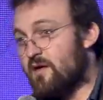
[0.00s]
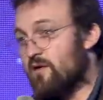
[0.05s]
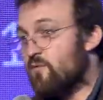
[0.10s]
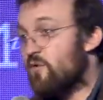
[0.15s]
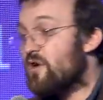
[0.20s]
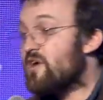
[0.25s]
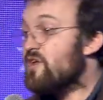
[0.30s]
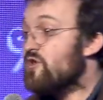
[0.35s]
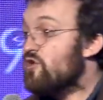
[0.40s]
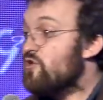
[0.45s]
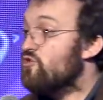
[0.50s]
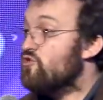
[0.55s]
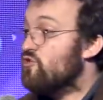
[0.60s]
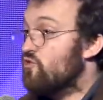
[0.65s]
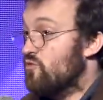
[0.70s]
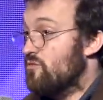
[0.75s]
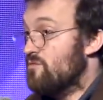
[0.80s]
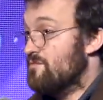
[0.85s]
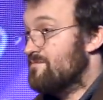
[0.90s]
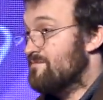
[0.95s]
What can you
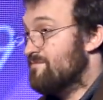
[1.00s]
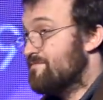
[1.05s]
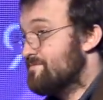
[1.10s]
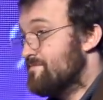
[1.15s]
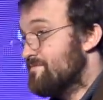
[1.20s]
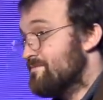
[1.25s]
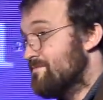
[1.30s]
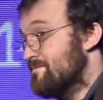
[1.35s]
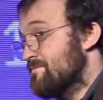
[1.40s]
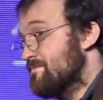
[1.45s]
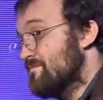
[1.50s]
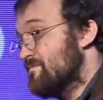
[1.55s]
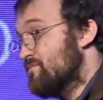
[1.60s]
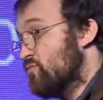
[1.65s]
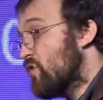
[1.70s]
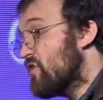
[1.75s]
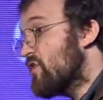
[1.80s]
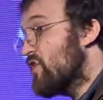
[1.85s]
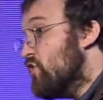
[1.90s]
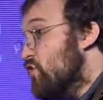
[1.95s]
do?
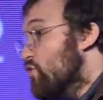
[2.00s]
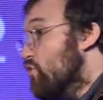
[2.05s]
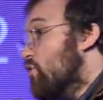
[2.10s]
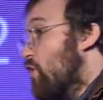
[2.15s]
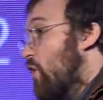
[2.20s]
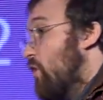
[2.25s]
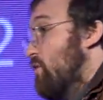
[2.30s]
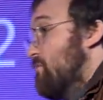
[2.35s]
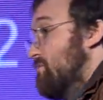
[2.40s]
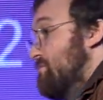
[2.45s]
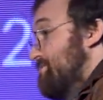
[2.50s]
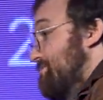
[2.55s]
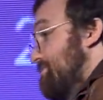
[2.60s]
Where can you go?